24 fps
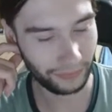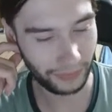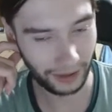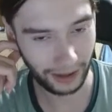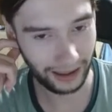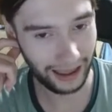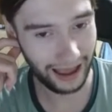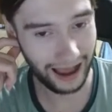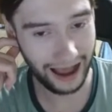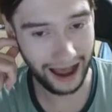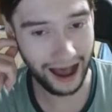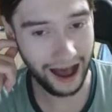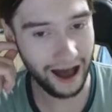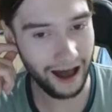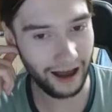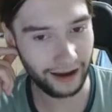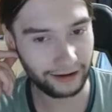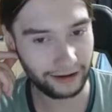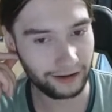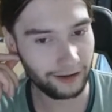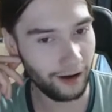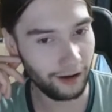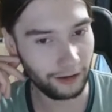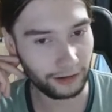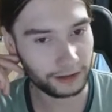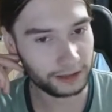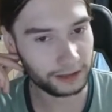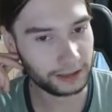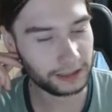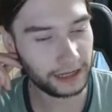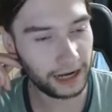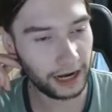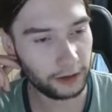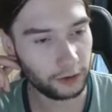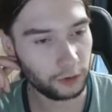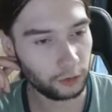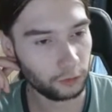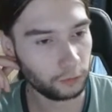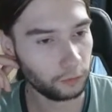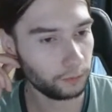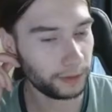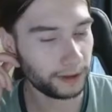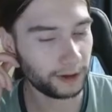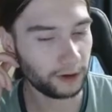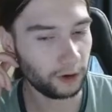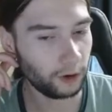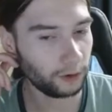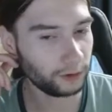I can't tell you
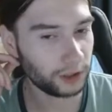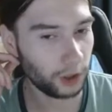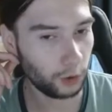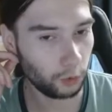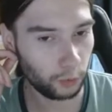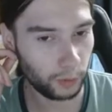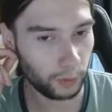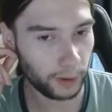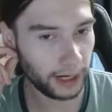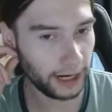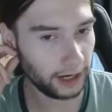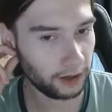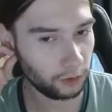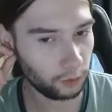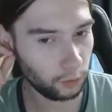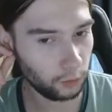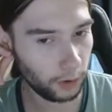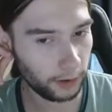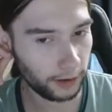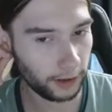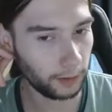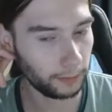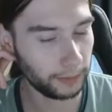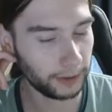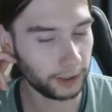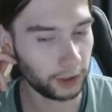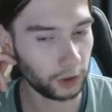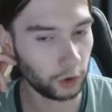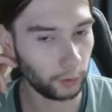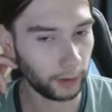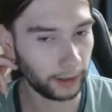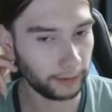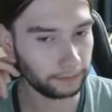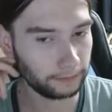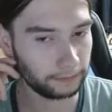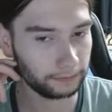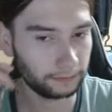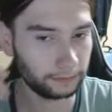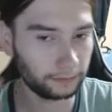beyond a week what I'll be doing.